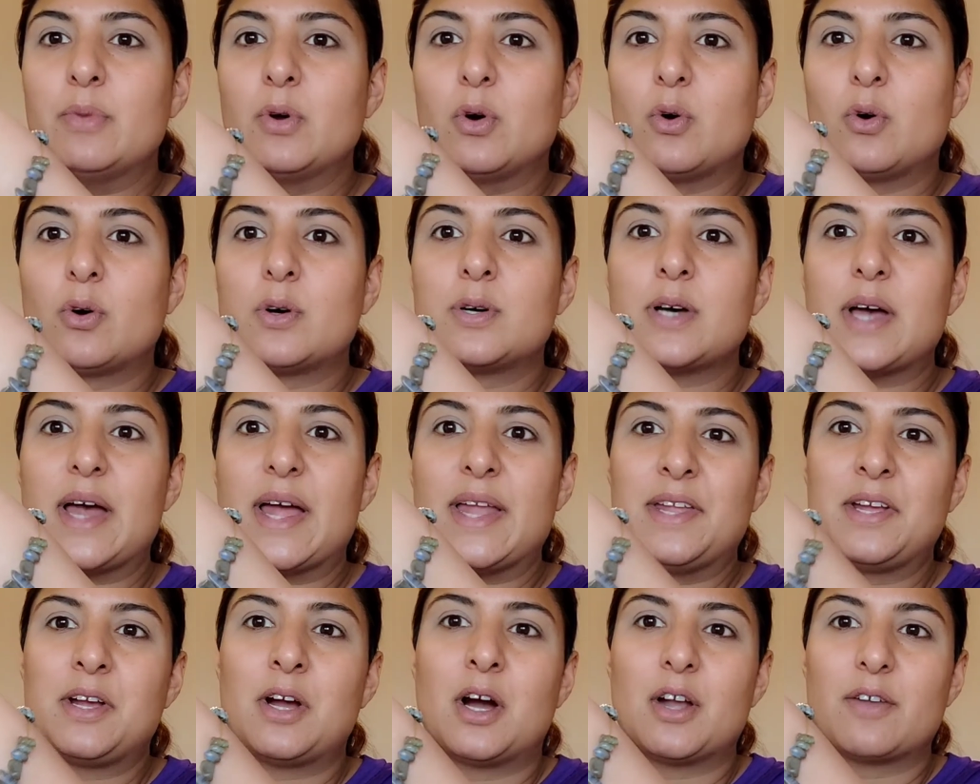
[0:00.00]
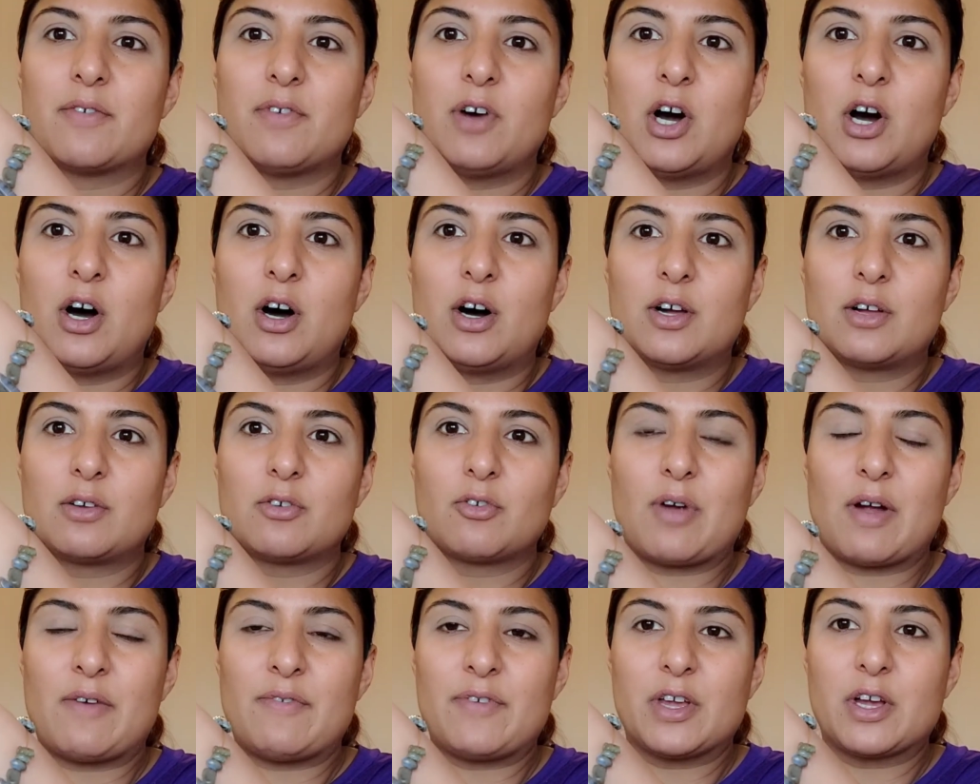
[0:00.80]
or any kind of art,
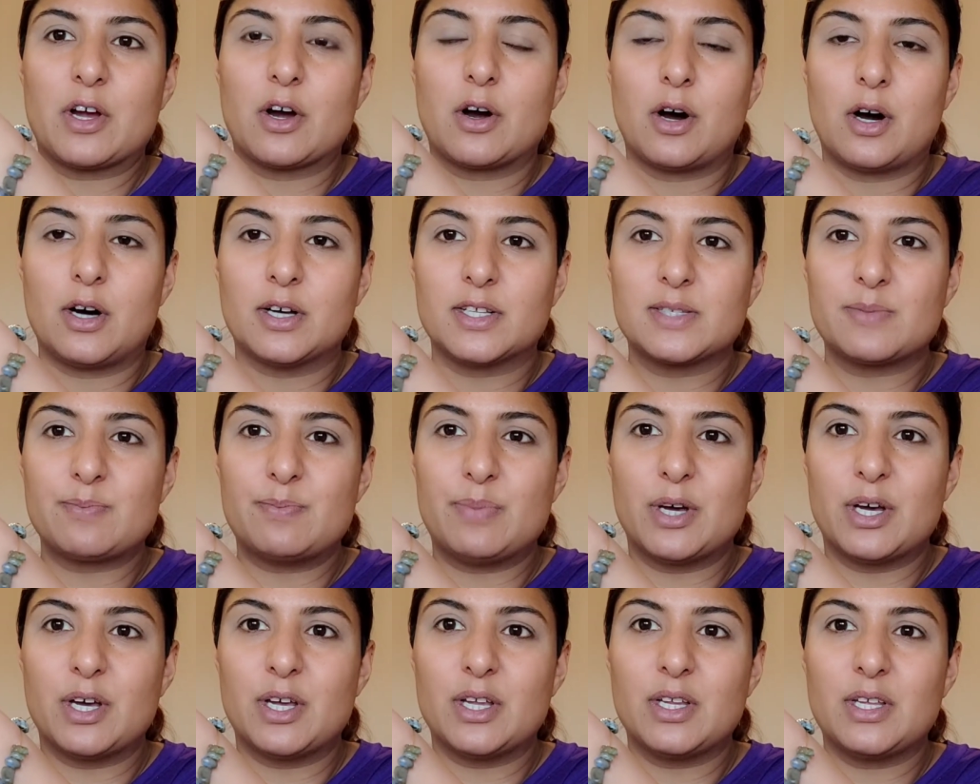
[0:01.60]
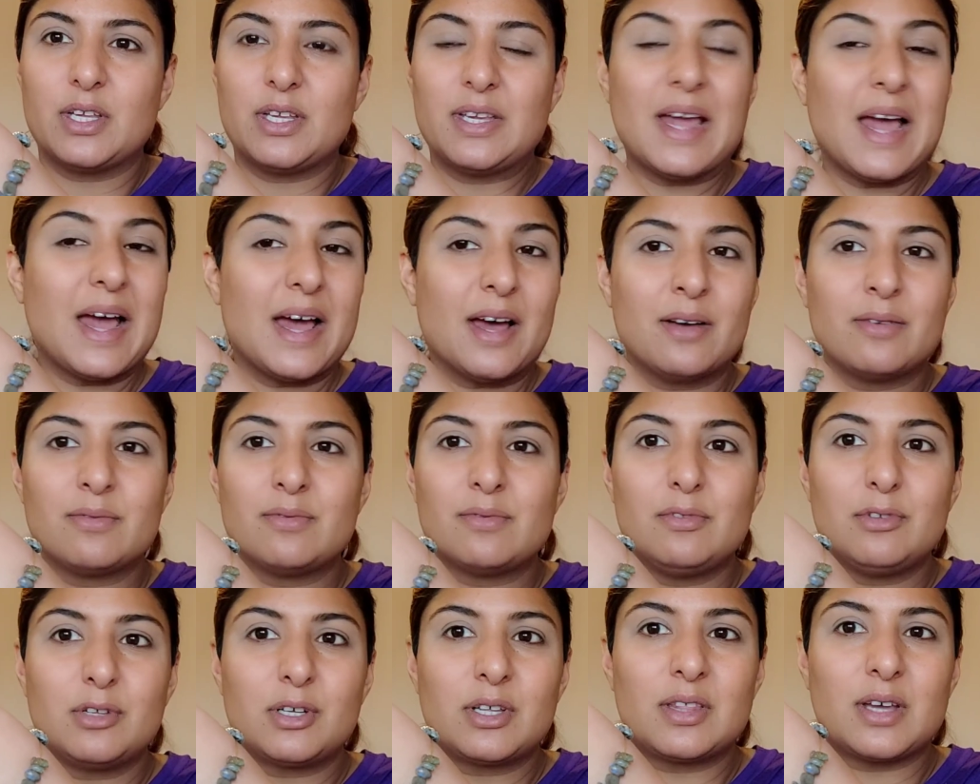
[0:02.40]
graphic art. But yeah,
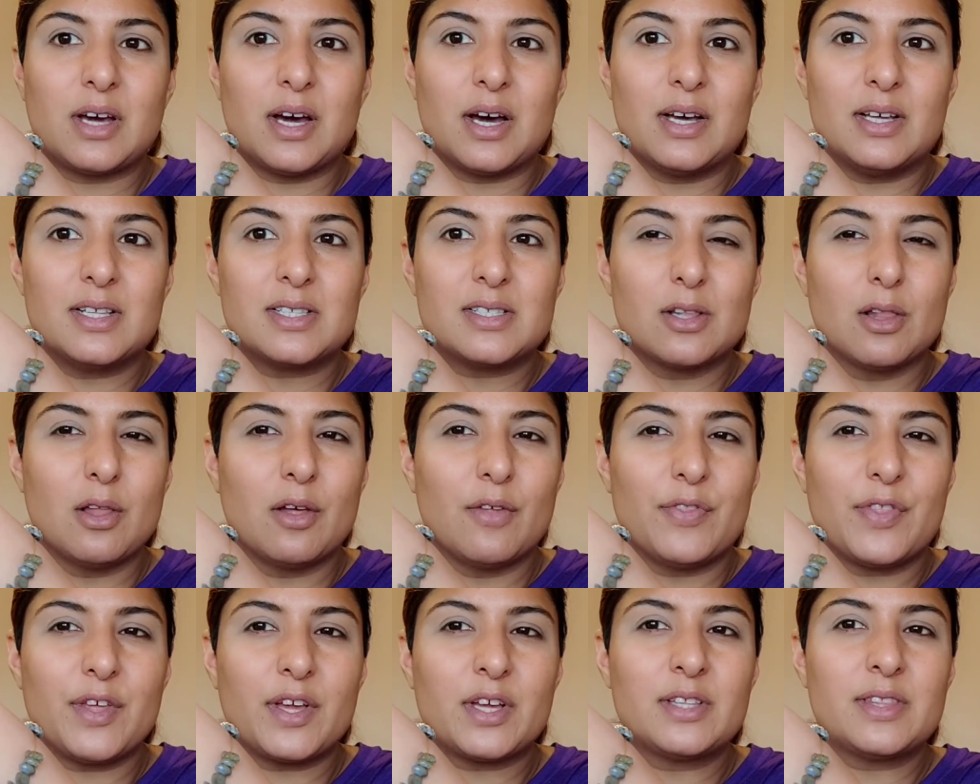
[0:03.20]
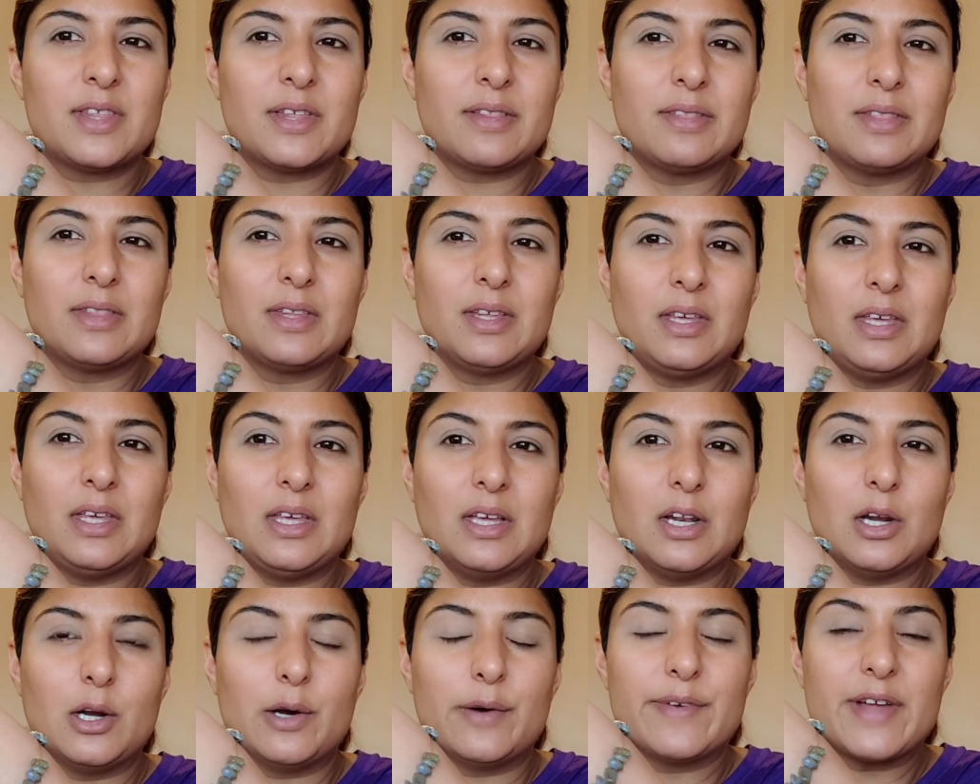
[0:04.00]
look at that, it's a lot thicker than the
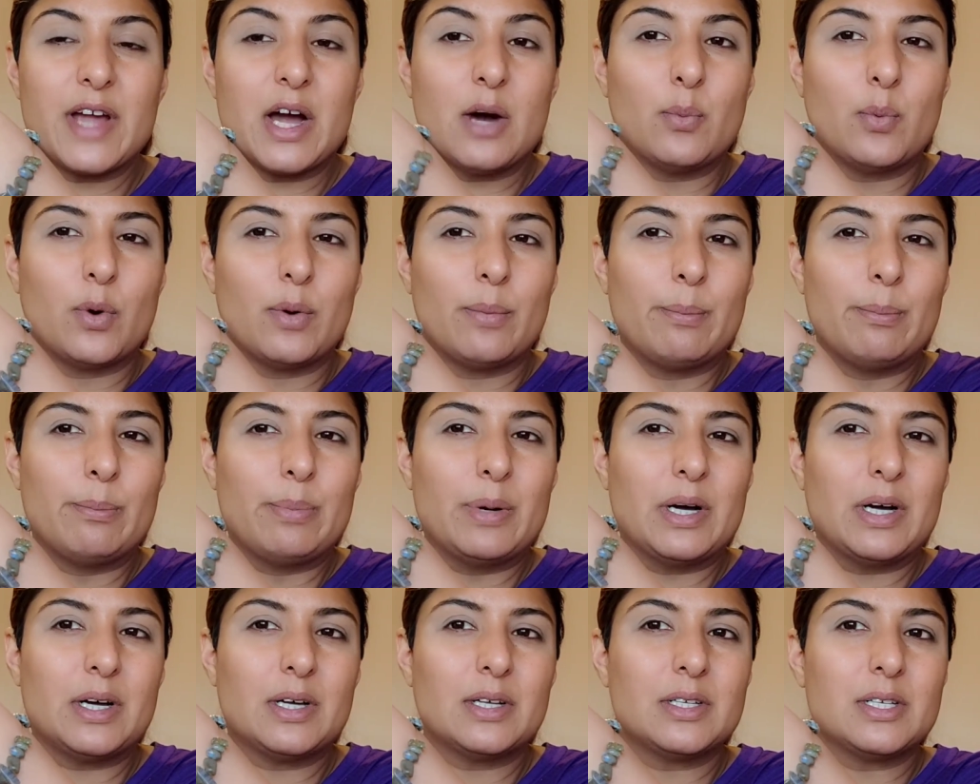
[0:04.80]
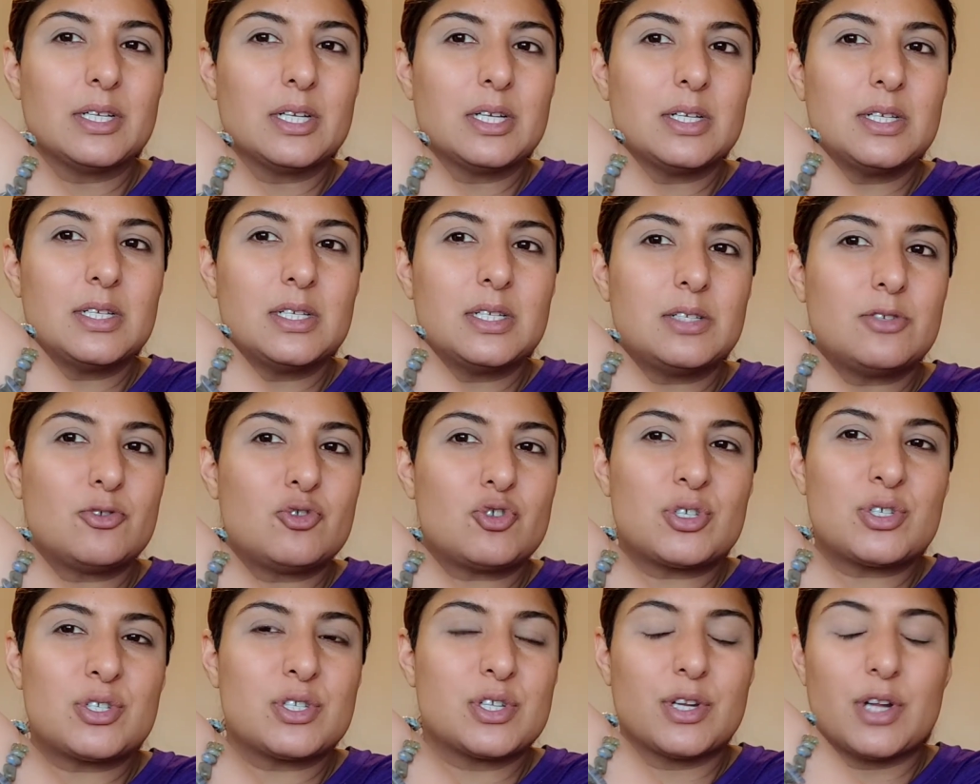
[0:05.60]
L'Oreal one, but
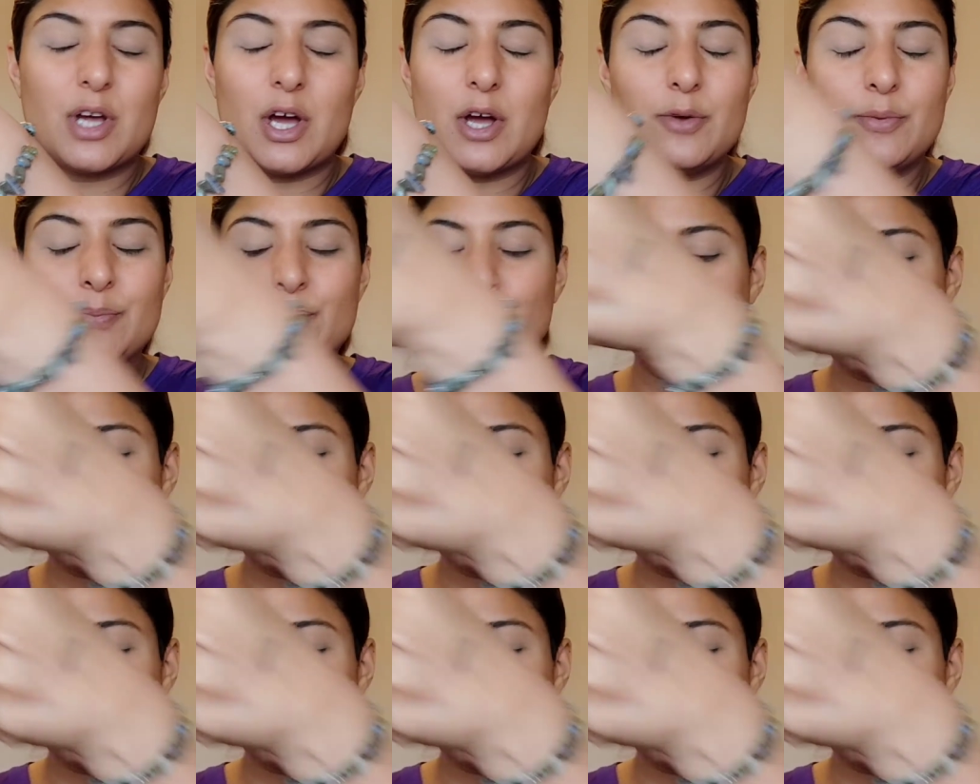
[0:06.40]
just to know.